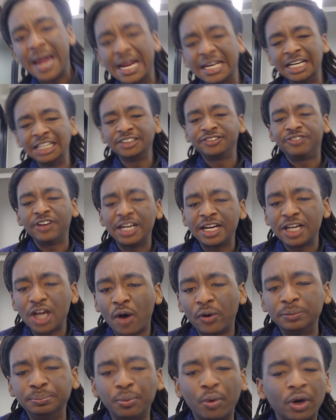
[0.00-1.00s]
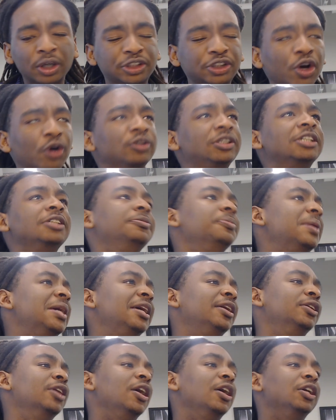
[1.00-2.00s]
In this video, and more so just
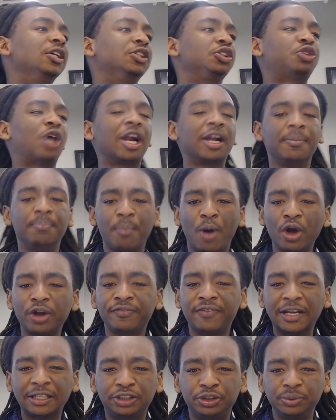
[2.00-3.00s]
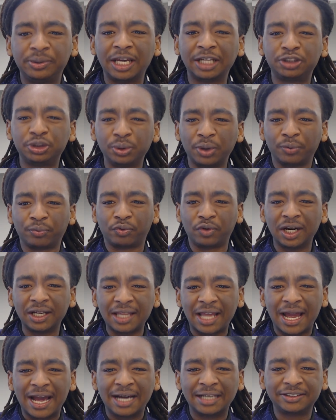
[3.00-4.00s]
me trying to motivate you, get you to
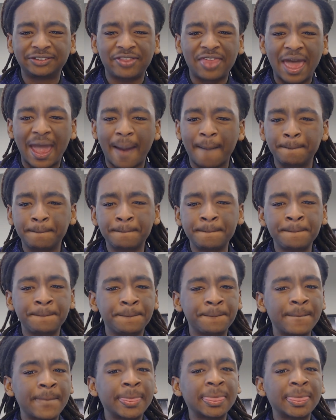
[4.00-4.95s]
realize that